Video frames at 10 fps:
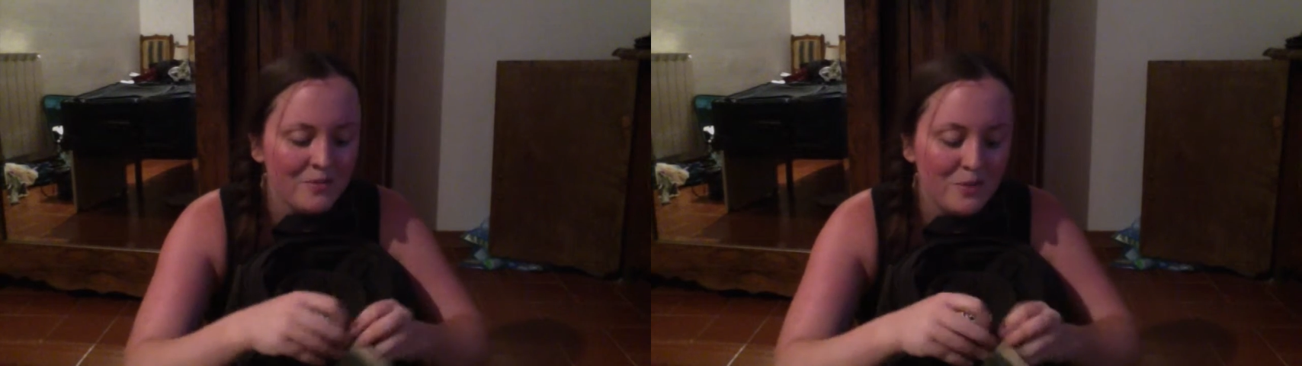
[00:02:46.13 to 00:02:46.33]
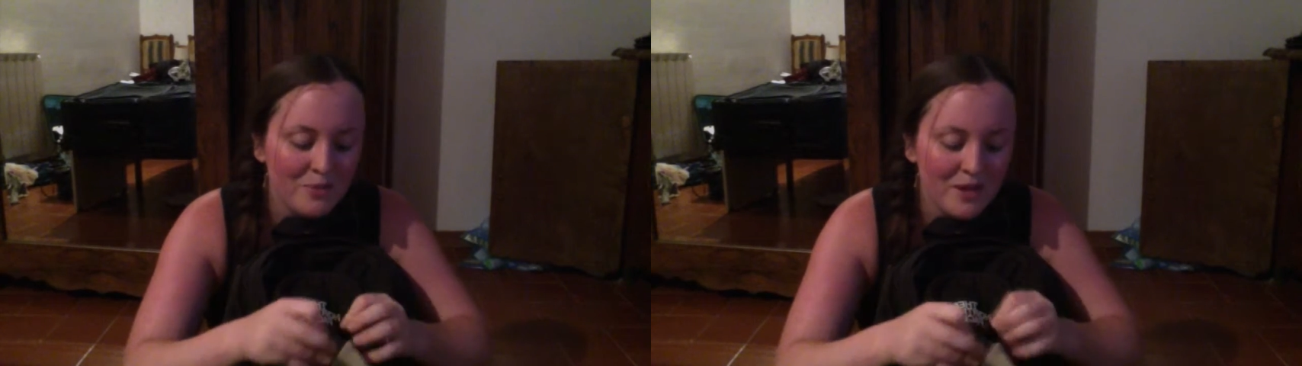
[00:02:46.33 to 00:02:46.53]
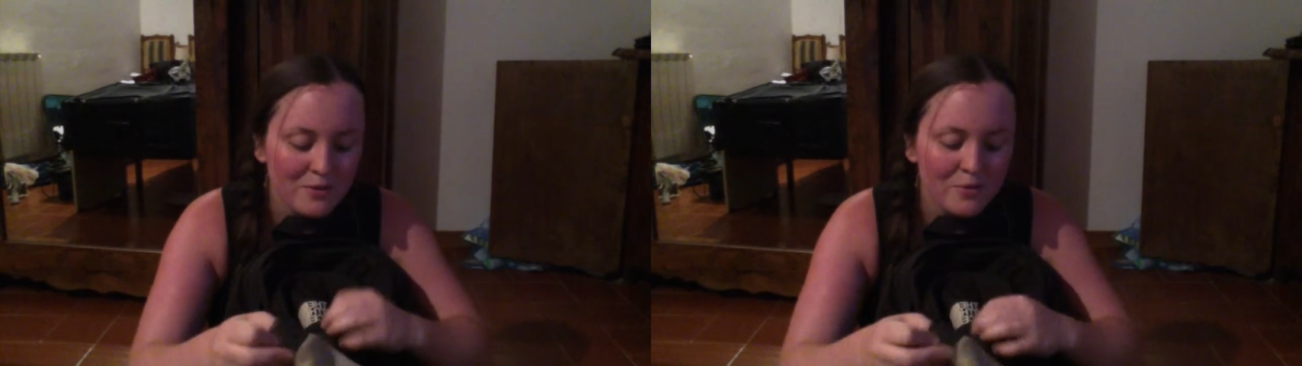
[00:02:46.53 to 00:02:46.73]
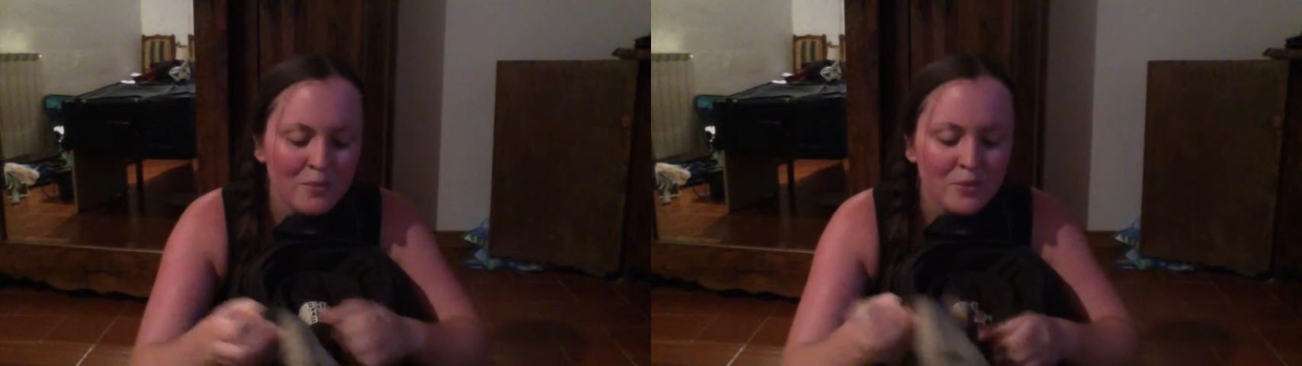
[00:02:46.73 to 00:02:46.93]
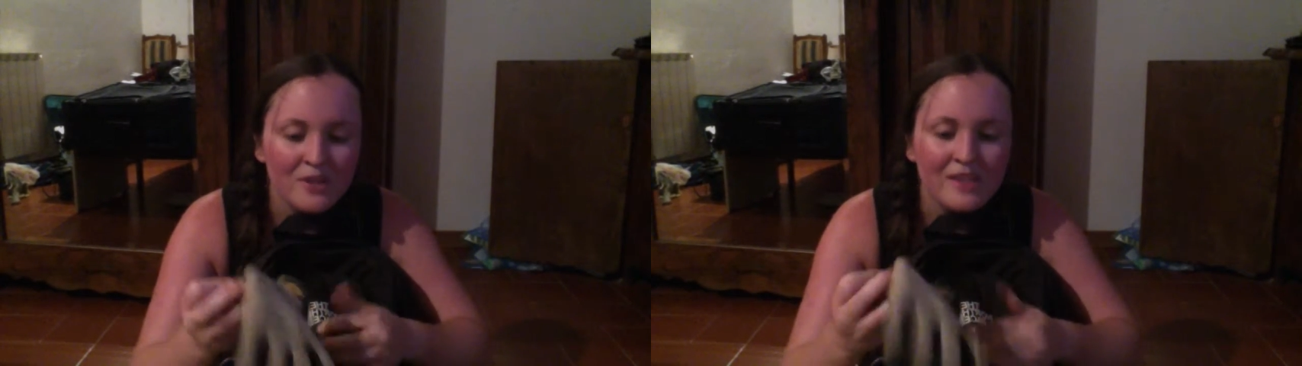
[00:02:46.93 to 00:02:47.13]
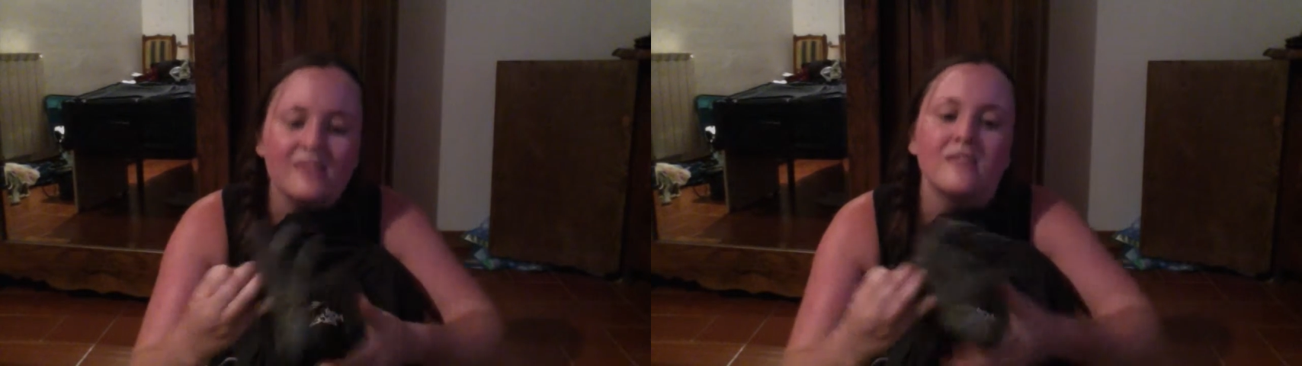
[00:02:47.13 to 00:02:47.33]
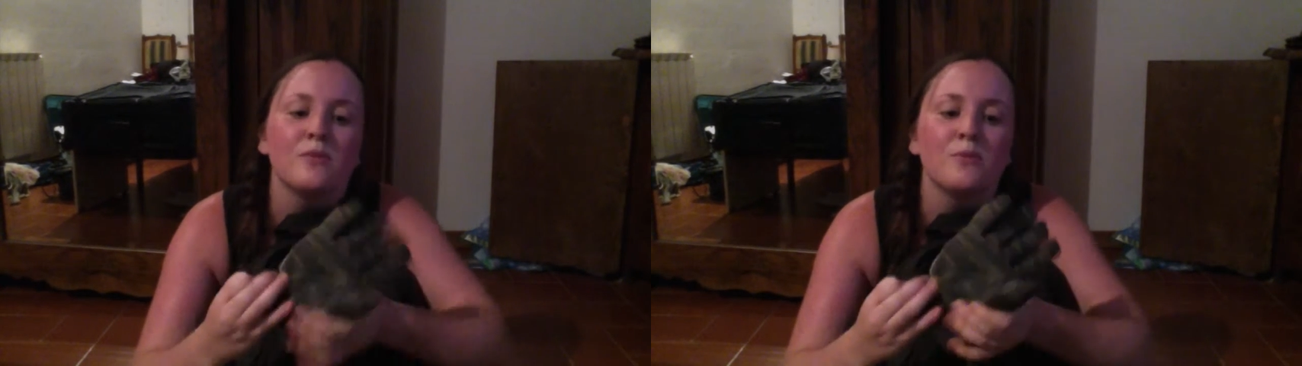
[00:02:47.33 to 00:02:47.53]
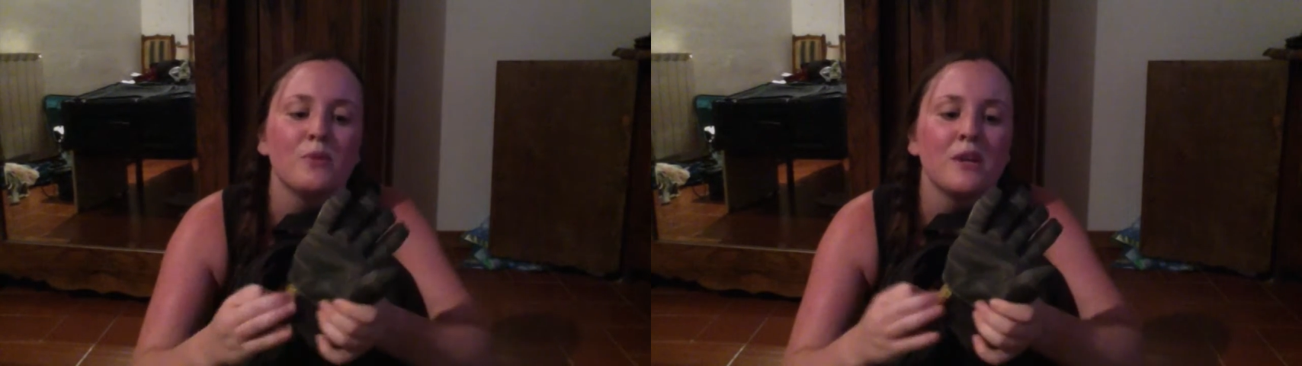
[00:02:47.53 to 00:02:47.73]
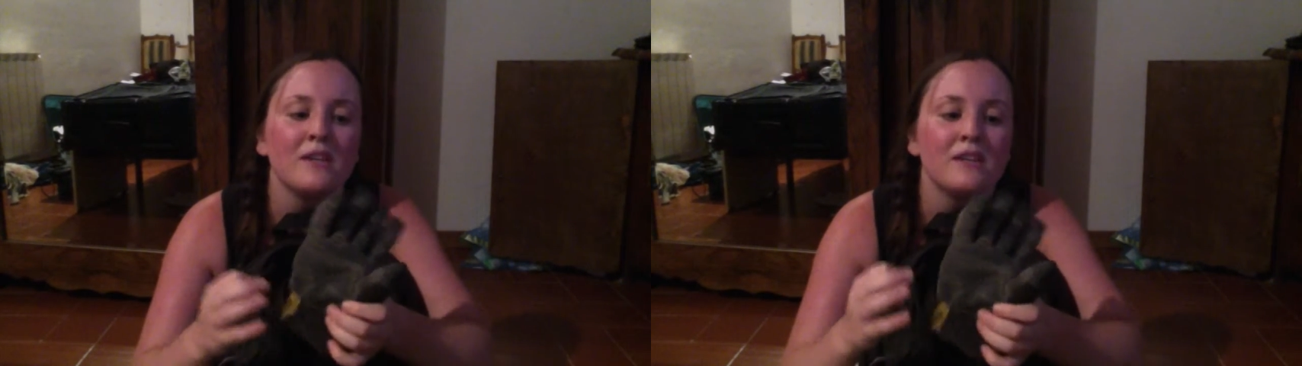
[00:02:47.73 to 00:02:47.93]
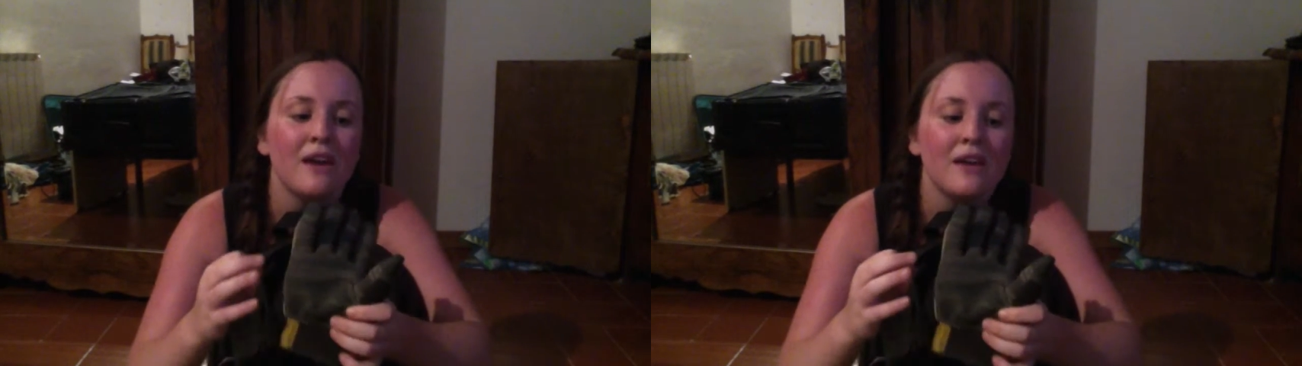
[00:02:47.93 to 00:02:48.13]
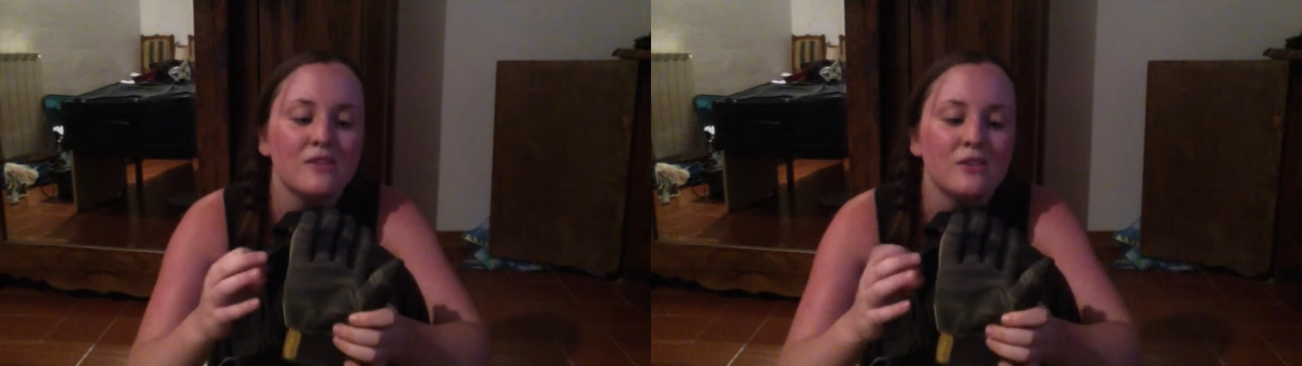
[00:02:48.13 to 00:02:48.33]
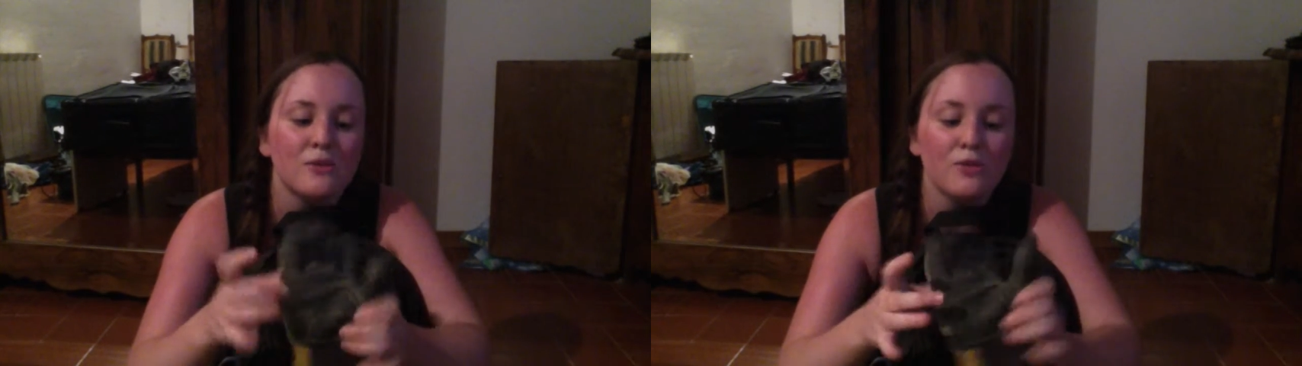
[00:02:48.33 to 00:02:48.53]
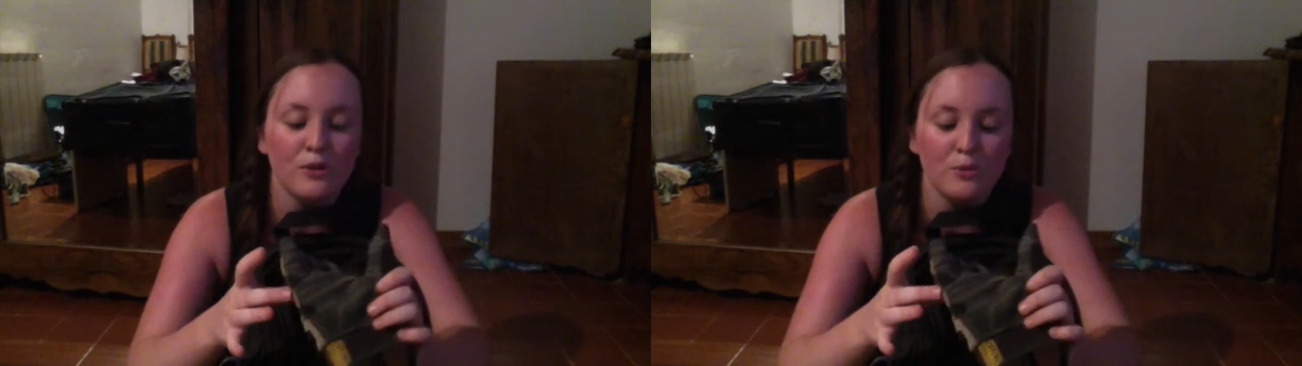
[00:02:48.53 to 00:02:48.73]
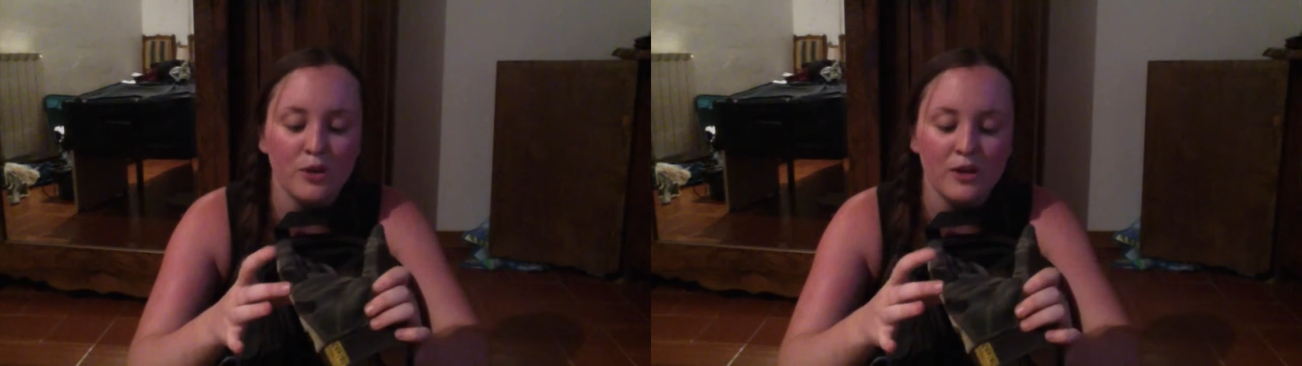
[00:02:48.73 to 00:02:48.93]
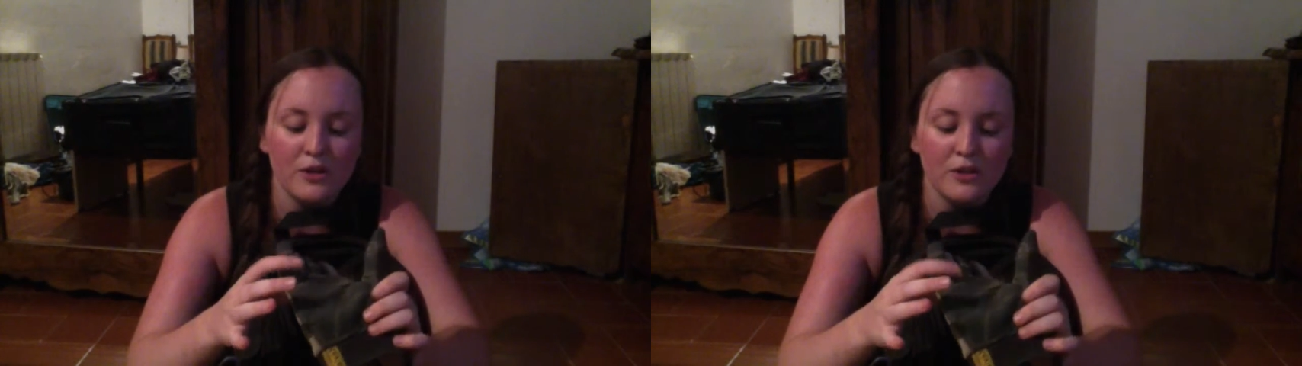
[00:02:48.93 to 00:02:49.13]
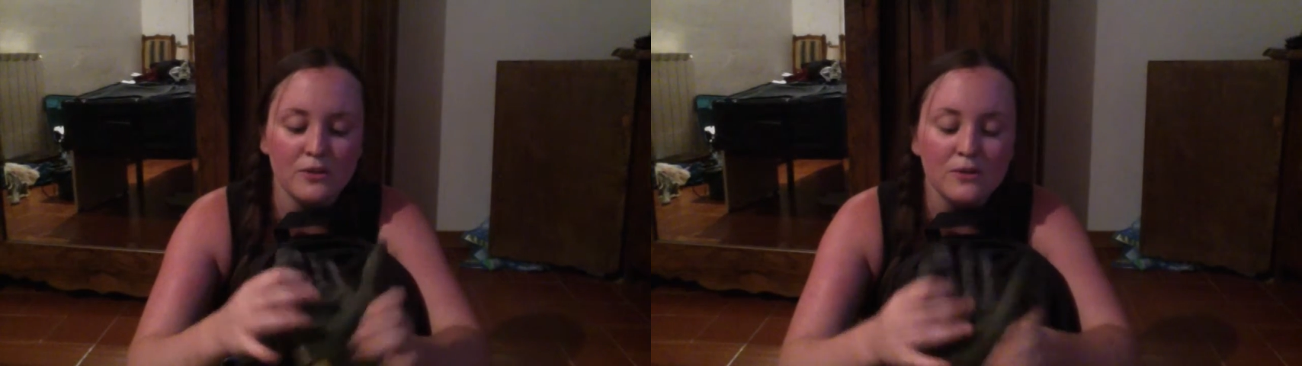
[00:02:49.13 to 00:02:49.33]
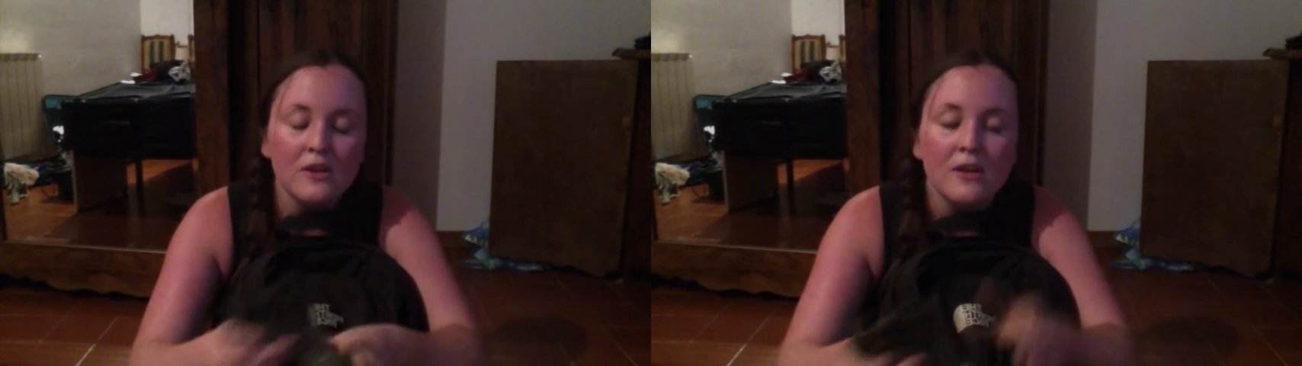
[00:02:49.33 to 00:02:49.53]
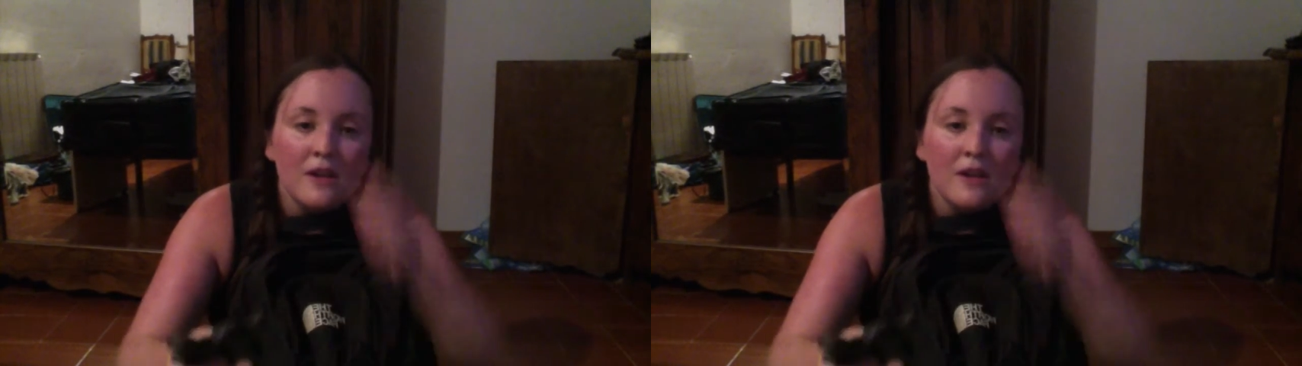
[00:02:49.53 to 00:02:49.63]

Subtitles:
You may remember these from the one I did last year where they're brand new.